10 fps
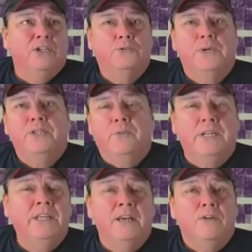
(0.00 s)

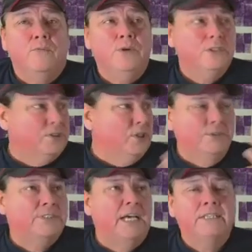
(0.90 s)
2020 we're still
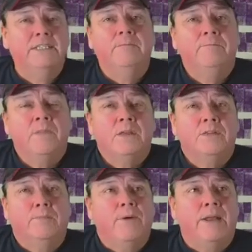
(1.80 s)
selling
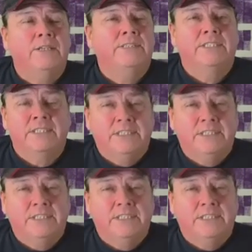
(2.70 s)
the products that the